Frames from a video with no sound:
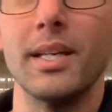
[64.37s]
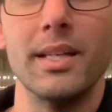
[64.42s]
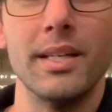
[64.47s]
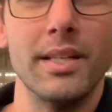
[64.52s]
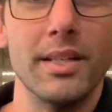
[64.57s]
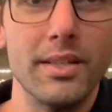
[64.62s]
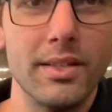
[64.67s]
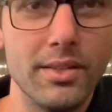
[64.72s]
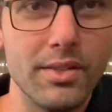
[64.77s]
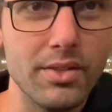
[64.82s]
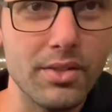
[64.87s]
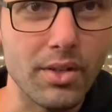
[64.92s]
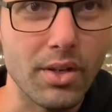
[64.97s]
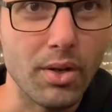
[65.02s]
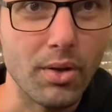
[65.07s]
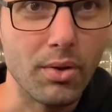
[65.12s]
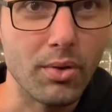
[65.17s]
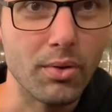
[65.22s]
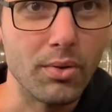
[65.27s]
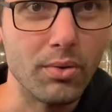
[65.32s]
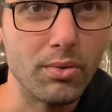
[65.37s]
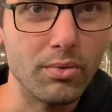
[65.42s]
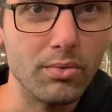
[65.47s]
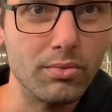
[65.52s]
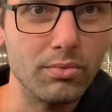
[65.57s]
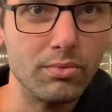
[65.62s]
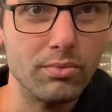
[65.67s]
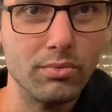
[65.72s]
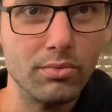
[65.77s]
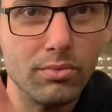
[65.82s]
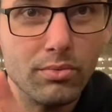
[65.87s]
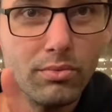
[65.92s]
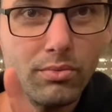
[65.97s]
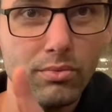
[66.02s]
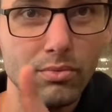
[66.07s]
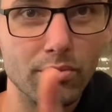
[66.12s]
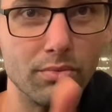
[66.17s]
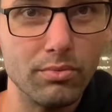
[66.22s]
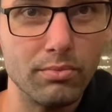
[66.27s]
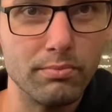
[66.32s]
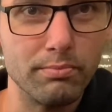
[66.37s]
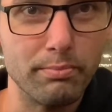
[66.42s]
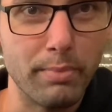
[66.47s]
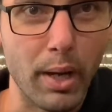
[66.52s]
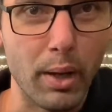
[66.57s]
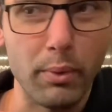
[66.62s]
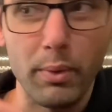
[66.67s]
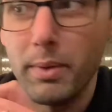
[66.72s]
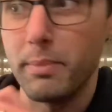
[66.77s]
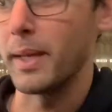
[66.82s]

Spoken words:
so bear with me.